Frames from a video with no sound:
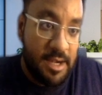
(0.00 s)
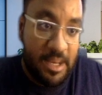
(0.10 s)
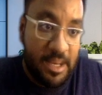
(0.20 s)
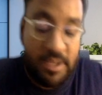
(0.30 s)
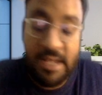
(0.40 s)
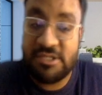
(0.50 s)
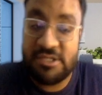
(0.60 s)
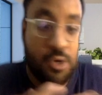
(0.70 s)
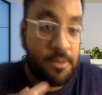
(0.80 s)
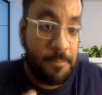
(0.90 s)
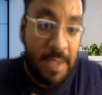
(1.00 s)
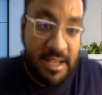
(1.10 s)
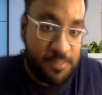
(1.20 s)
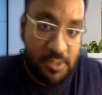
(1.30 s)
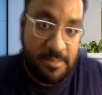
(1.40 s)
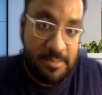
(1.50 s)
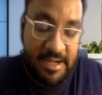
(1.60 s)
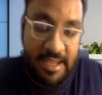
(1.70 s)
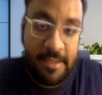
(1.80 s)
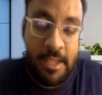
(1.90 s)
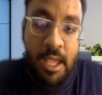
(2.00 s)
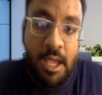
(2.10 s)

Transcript: duty, and it's not my responsibility